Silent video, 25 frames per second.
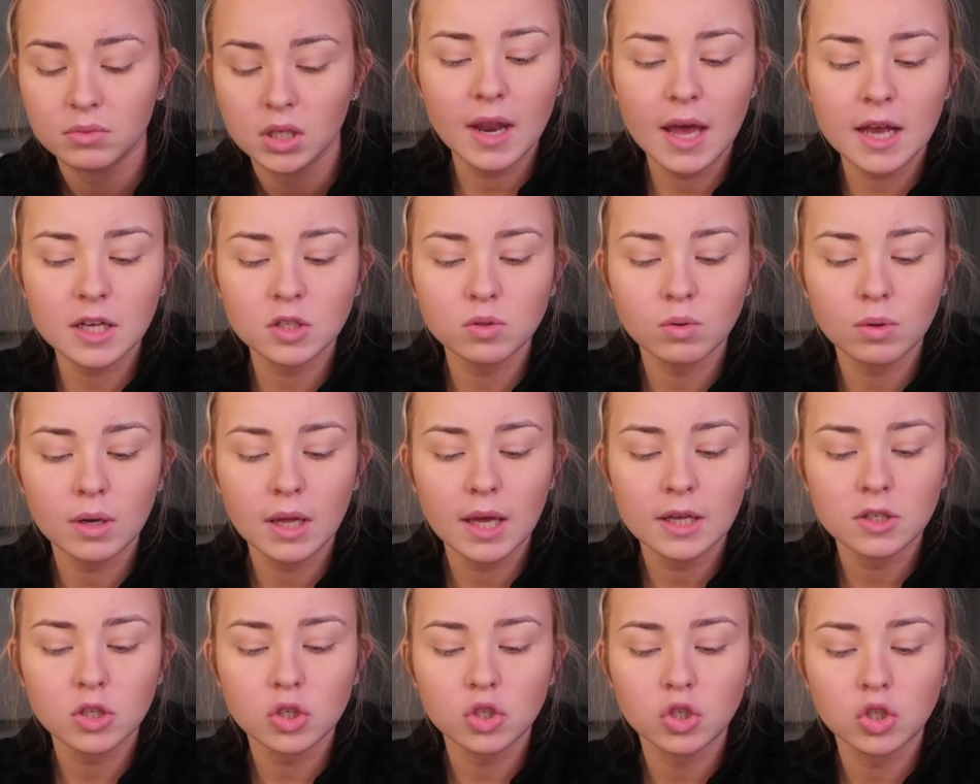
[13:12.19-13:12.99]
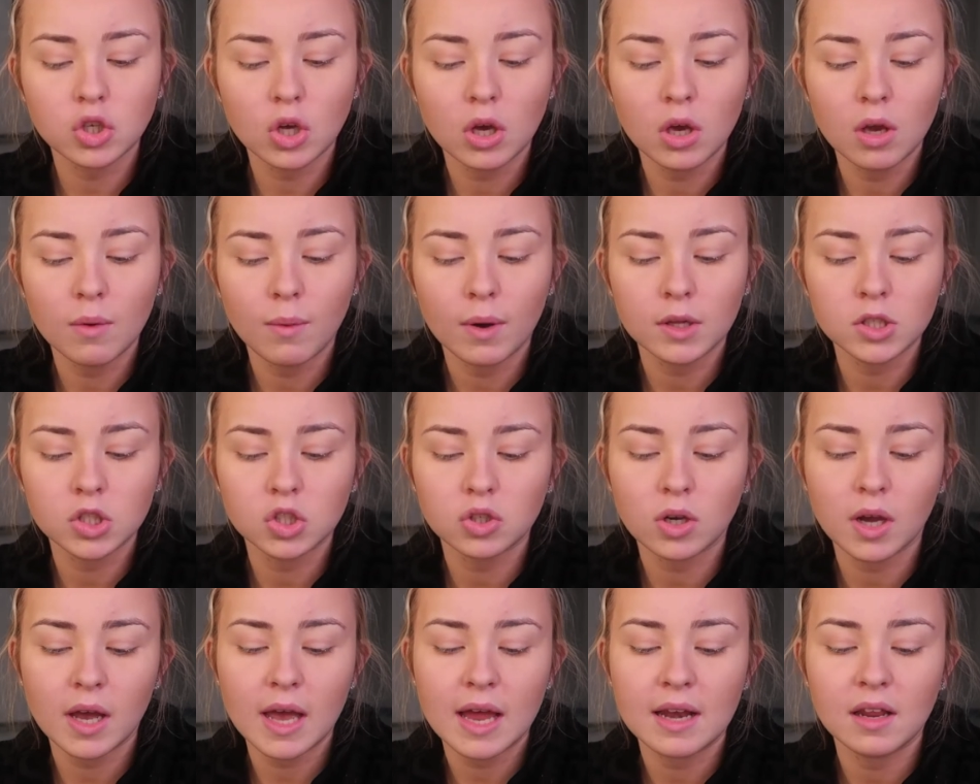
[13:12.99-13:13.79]
The next one is, do you want to
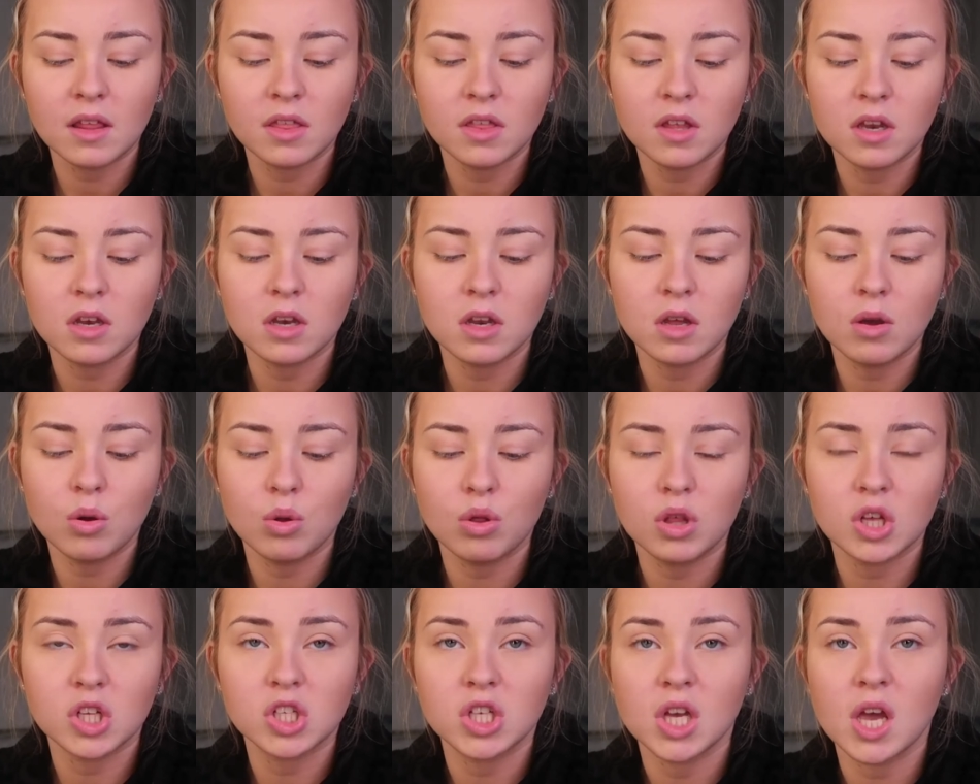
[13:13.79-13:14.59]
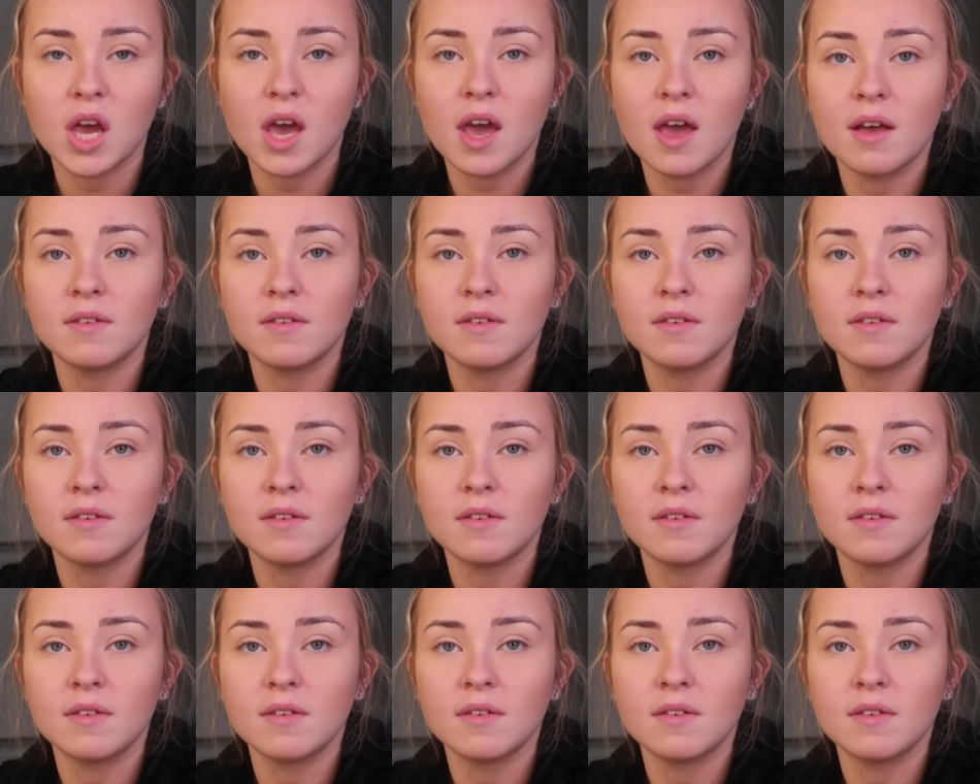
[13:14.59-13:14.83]
try anything new this year?